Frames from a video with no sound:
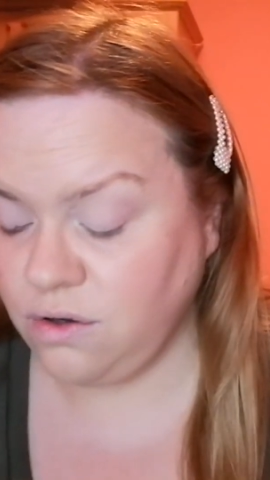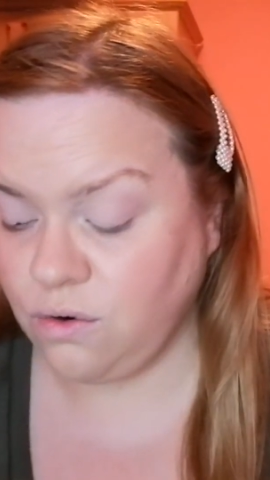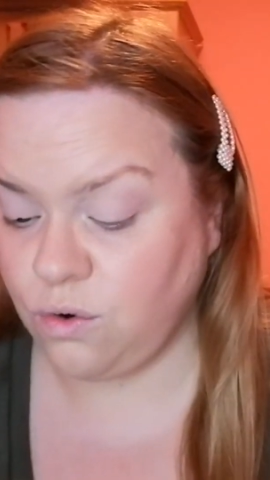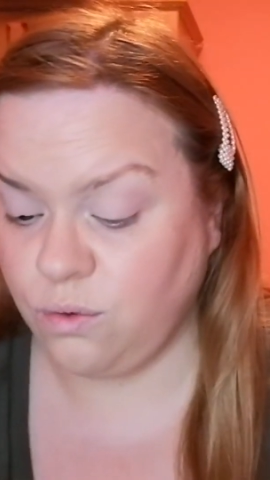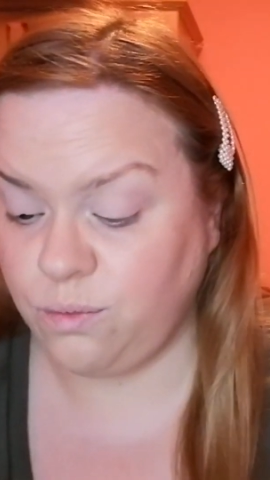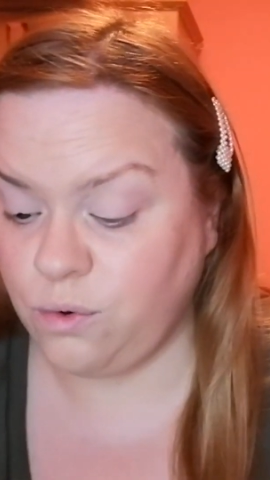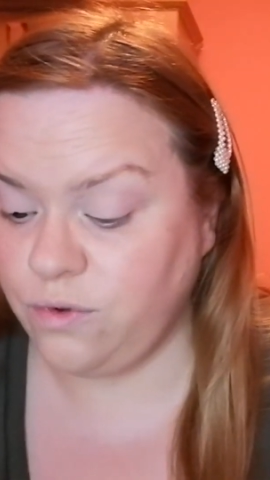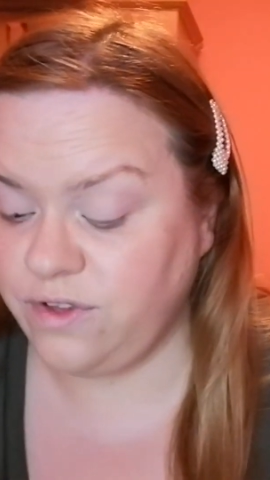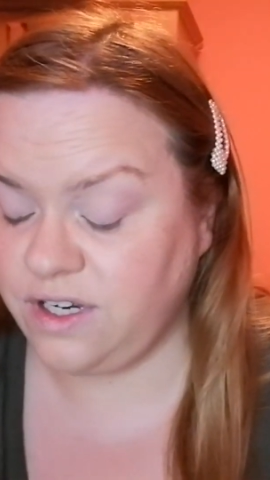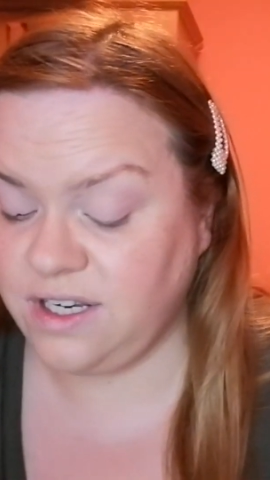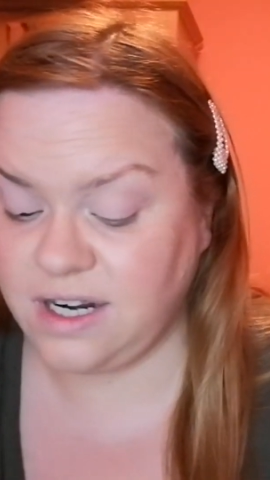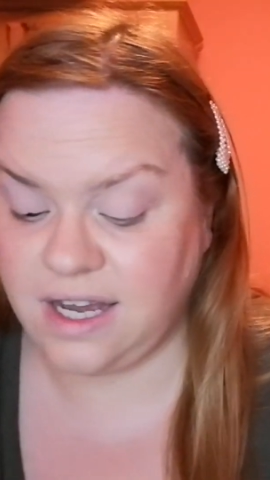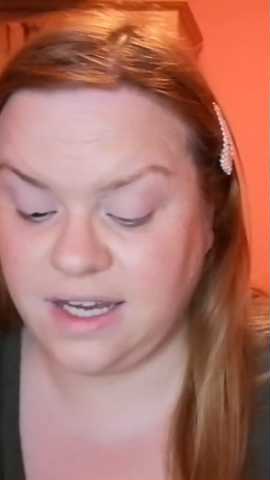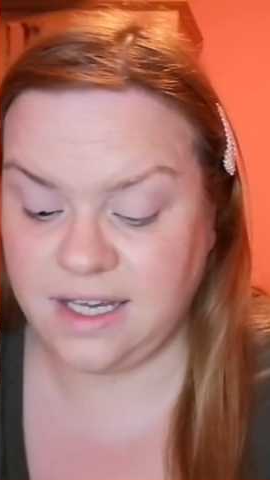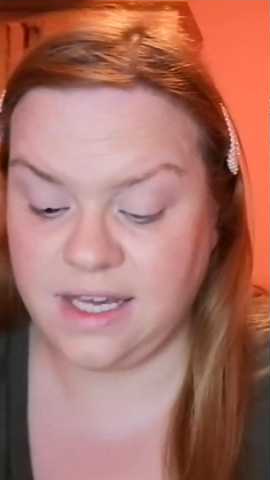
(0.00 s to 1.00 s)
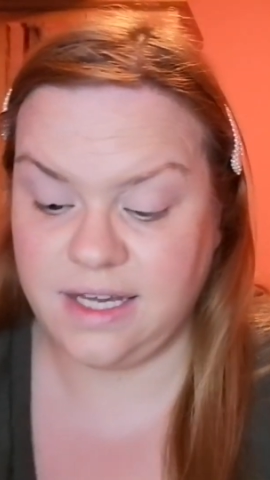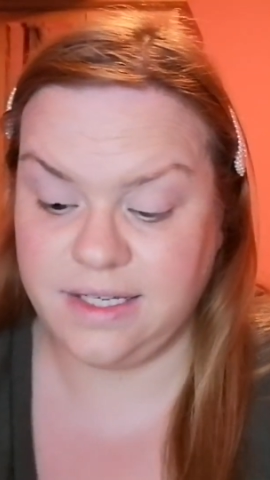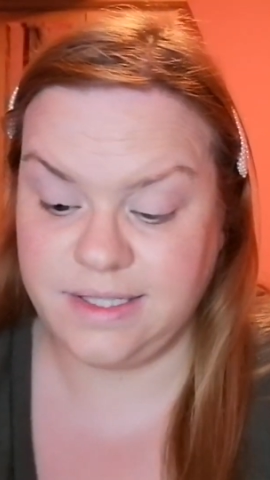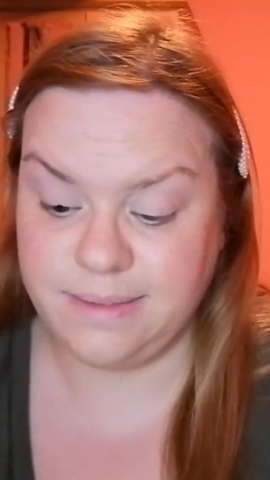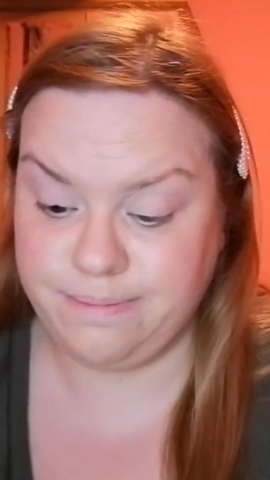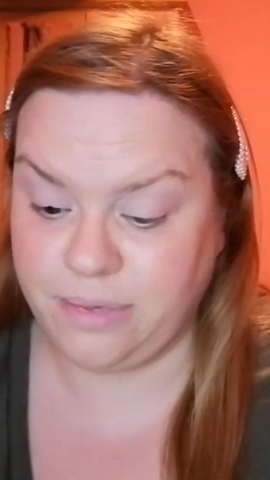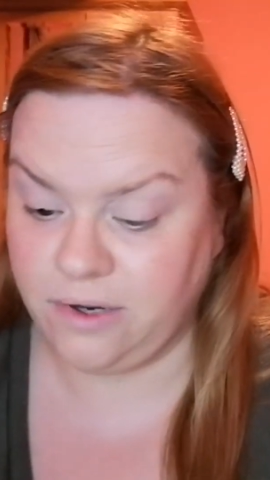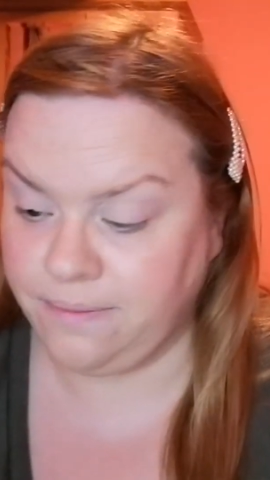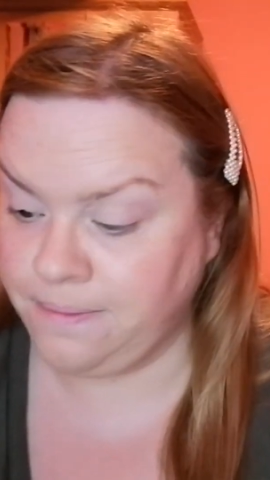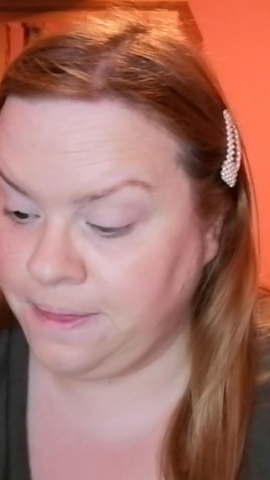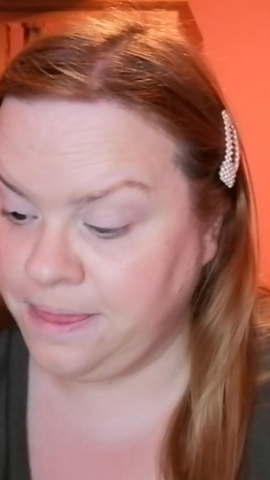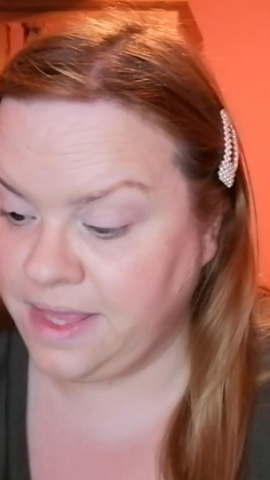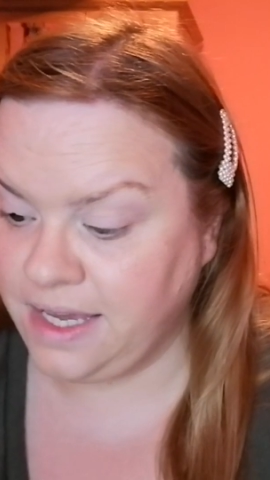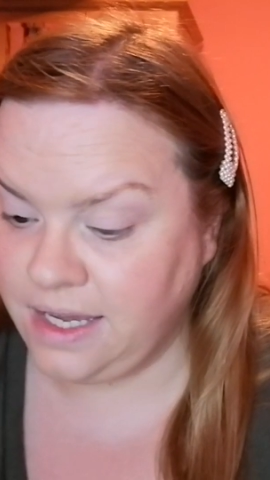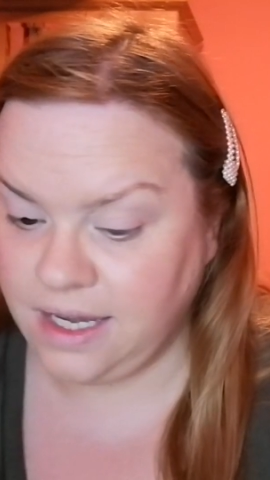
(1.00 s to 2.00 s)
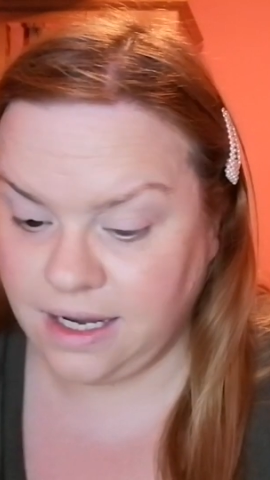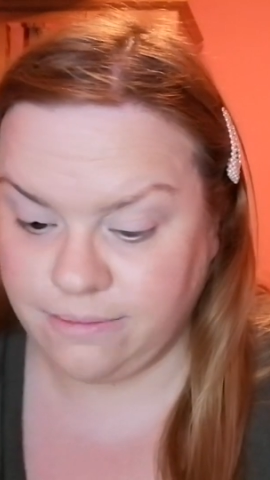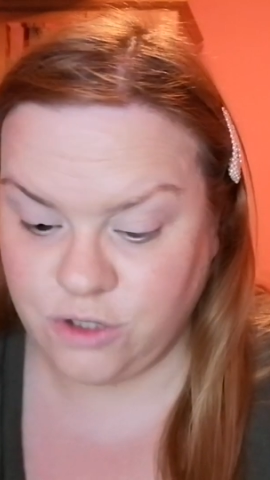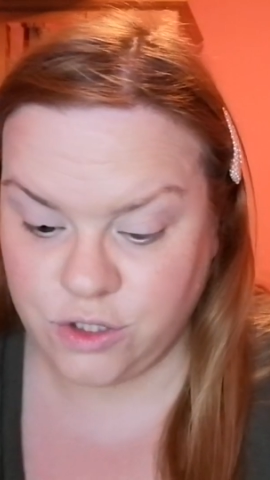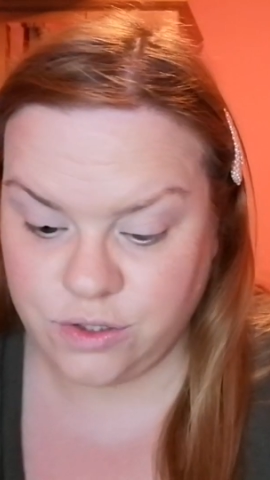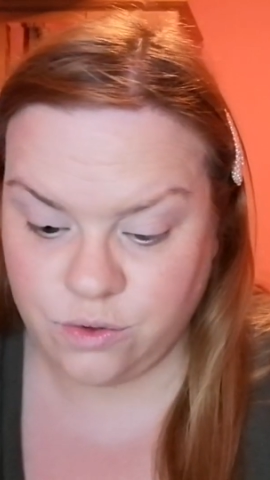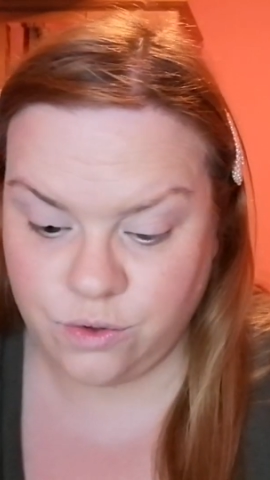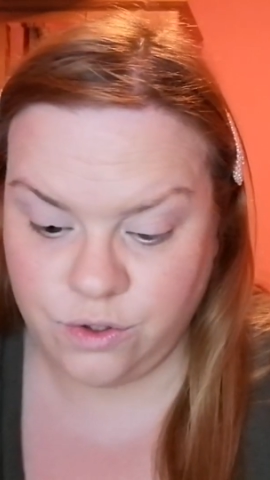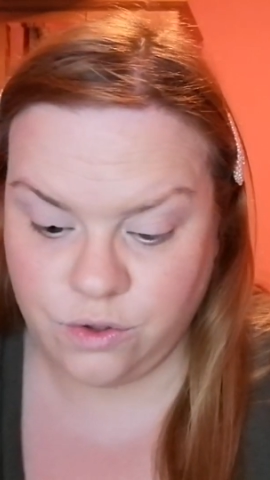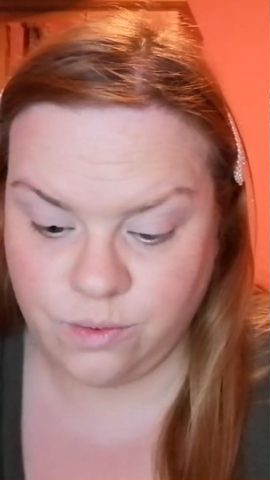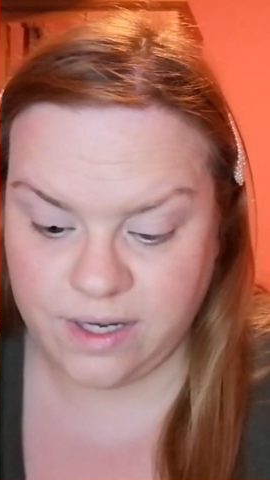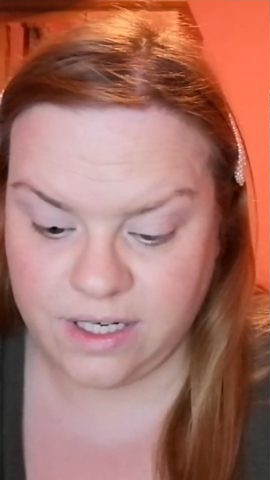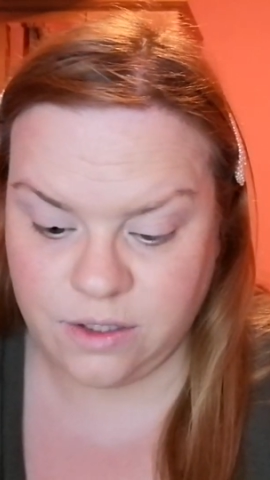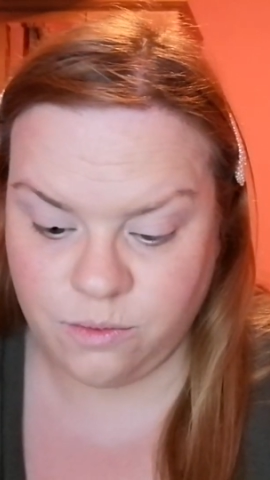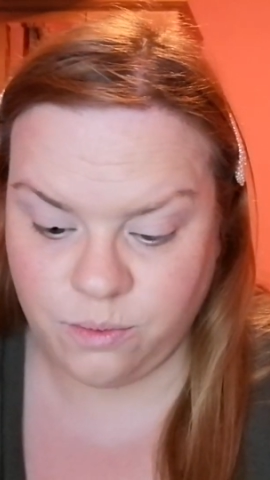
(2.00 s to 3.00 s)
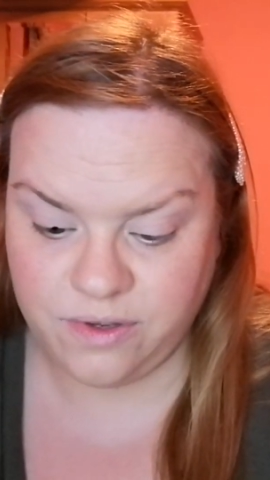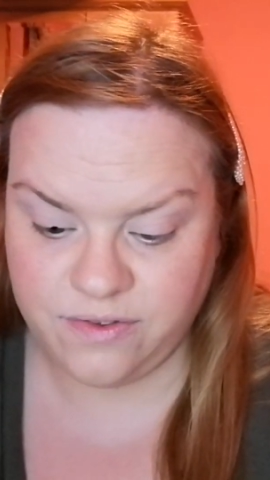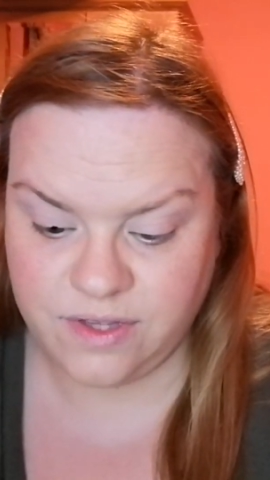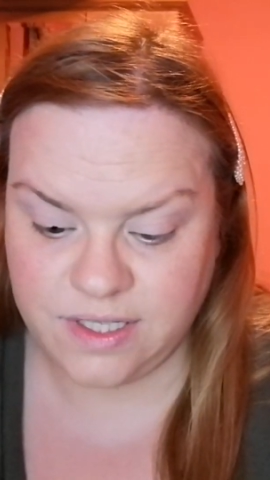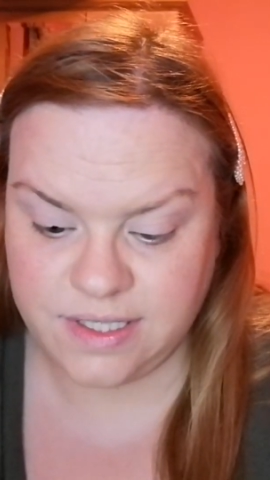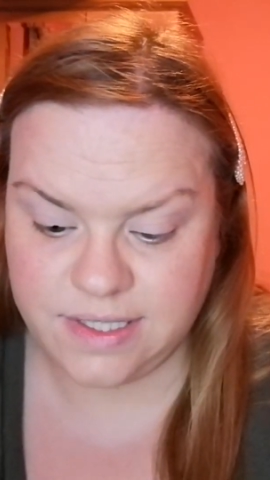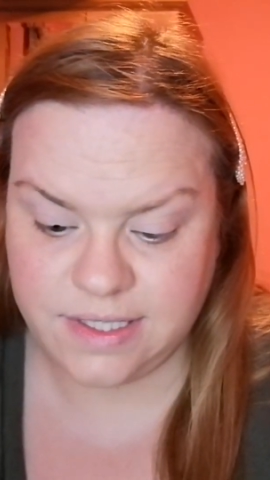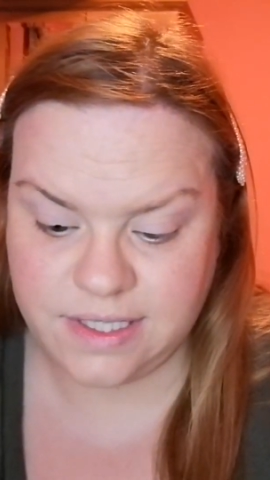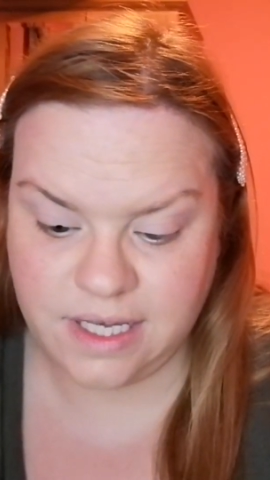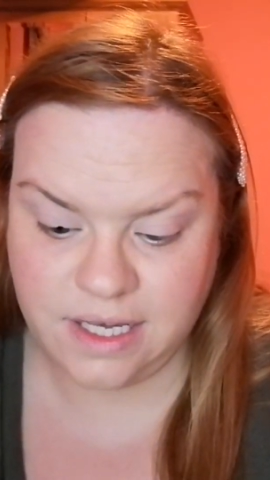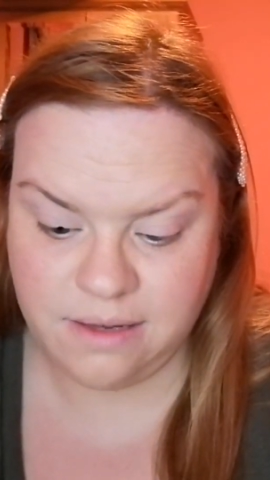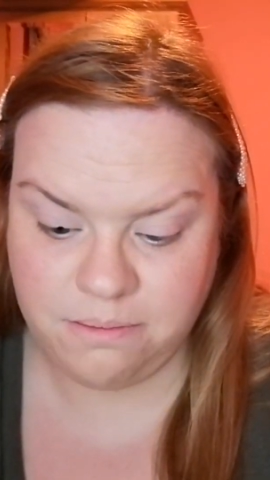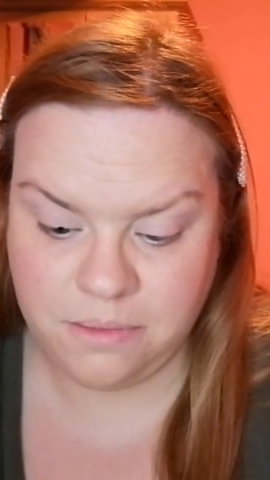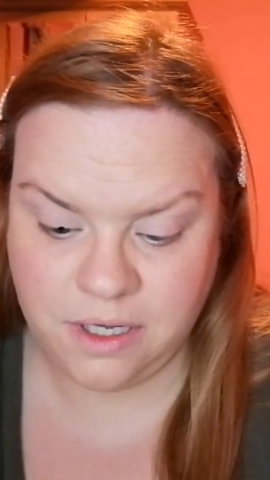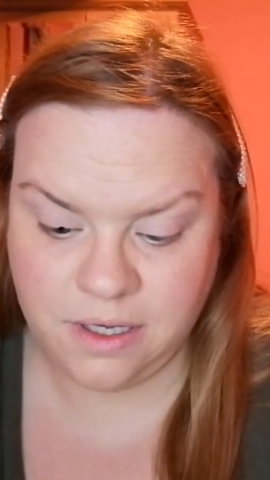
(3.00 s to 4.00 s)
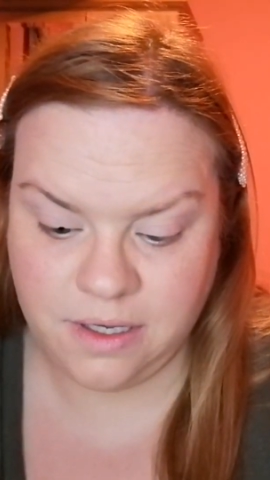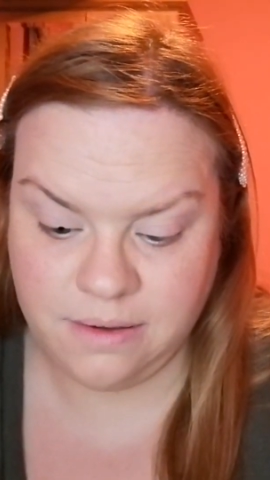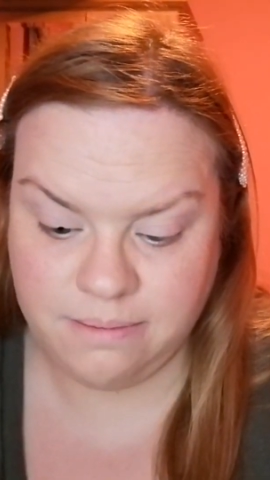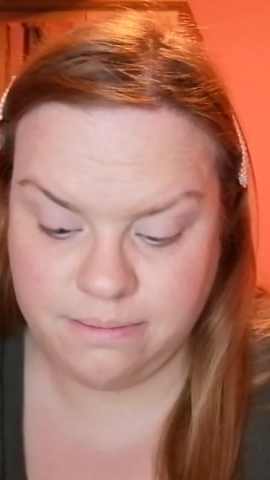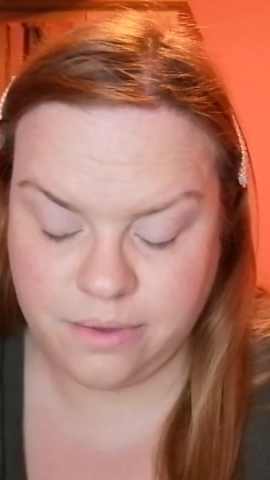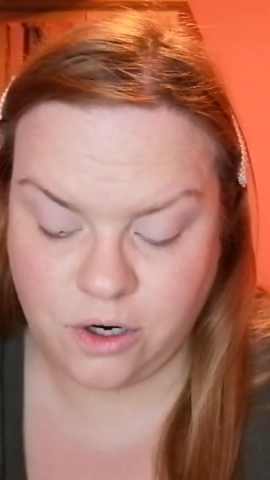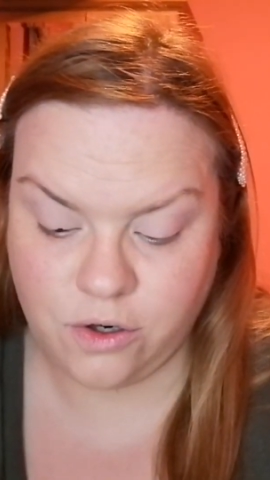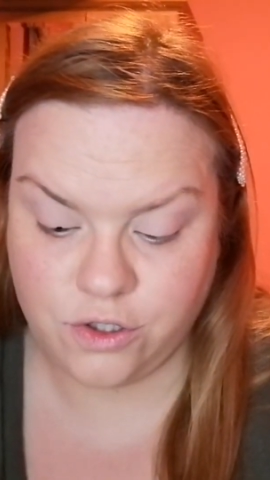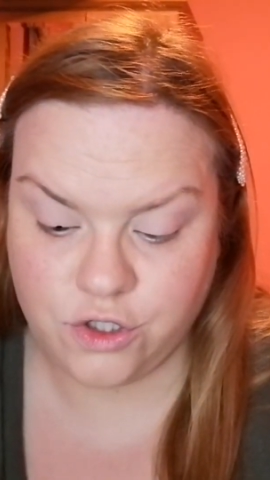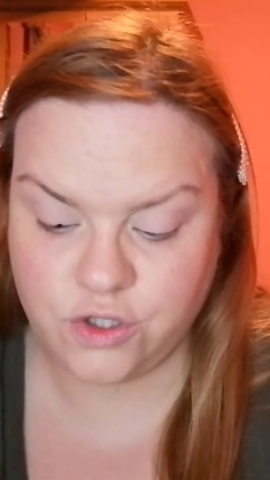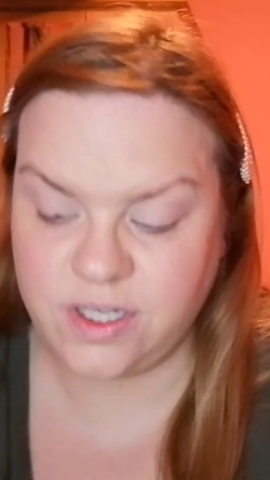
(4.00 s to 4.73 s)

or what the crack is, but I'm just going to go in with the same brush.